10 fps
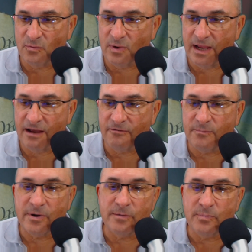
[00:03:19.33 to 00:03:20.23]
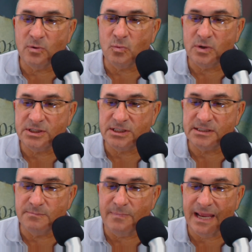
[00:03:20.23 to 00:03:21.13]
We have purple, which
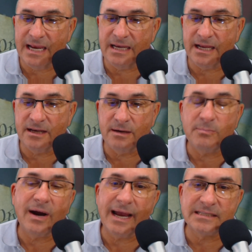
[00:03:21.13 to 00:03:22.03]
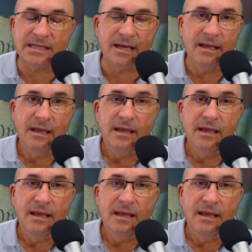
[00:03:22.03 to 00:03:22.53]
is Maine and Nebraska.